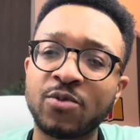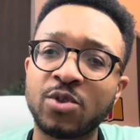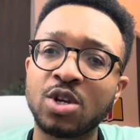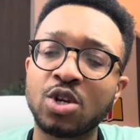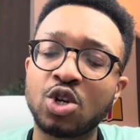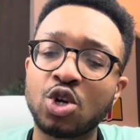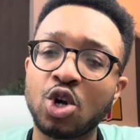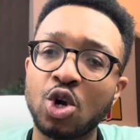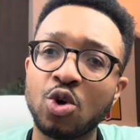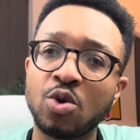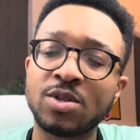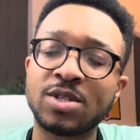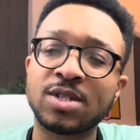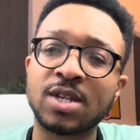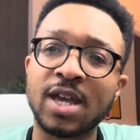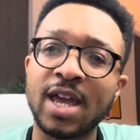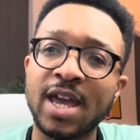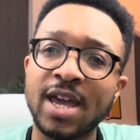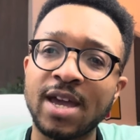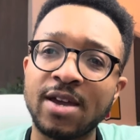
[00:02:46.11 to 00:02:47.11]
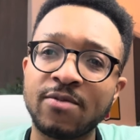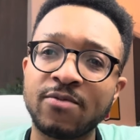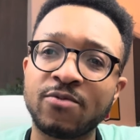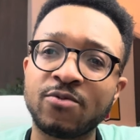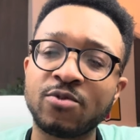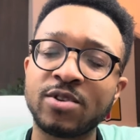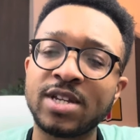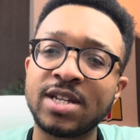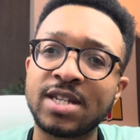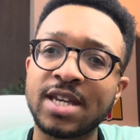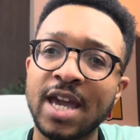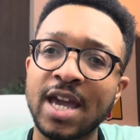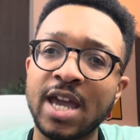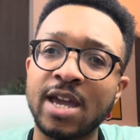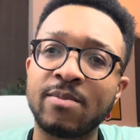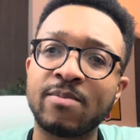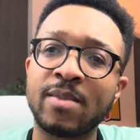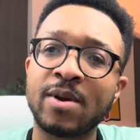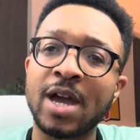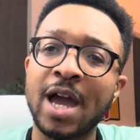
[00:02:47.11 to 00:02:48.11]
to go to every
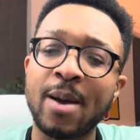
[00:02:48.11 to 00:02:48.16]
game